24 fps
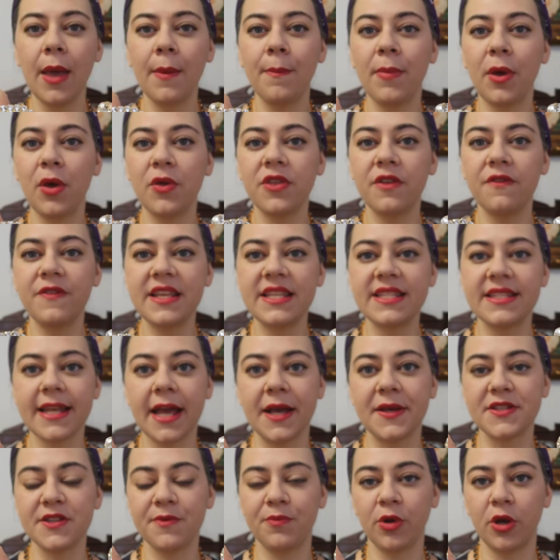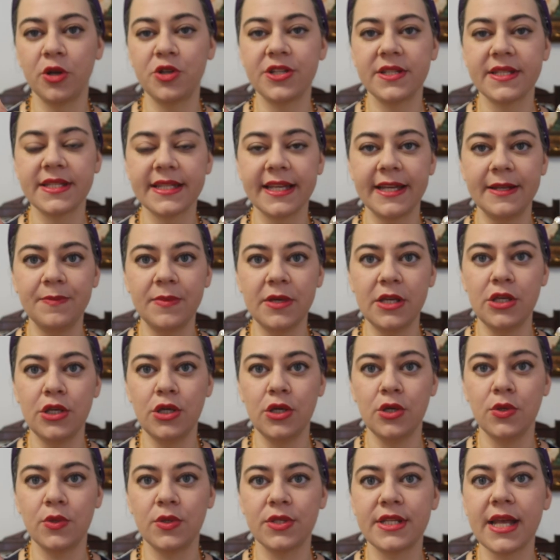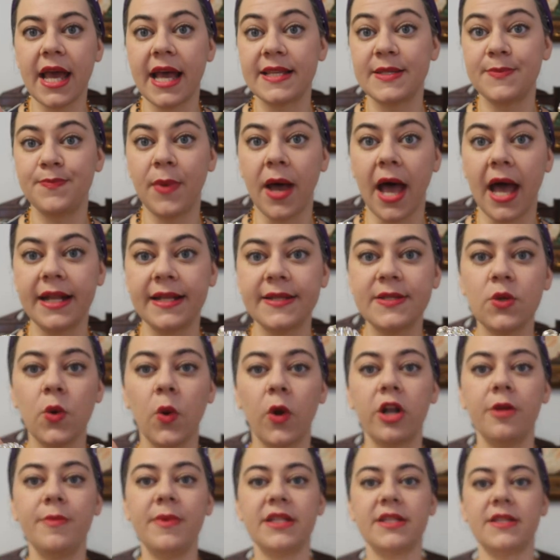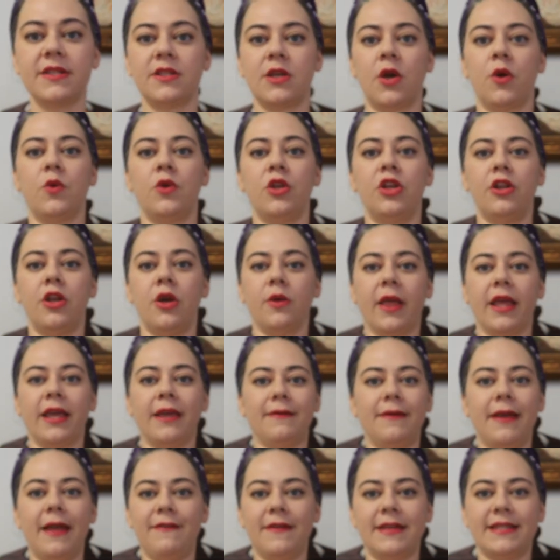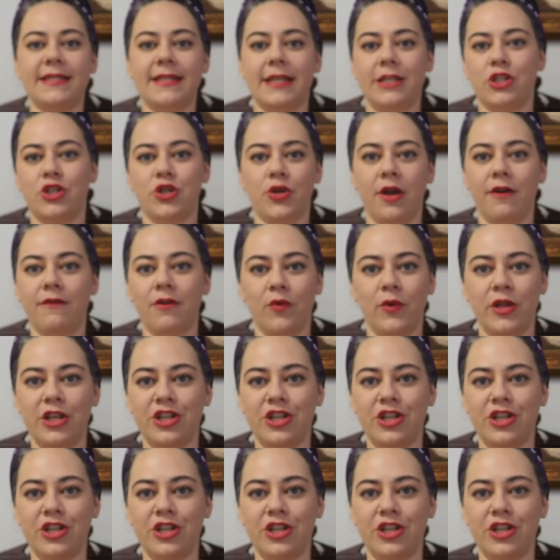Both of these styles of brooches can be used as bodice ornaments, so, you know, like in the center of a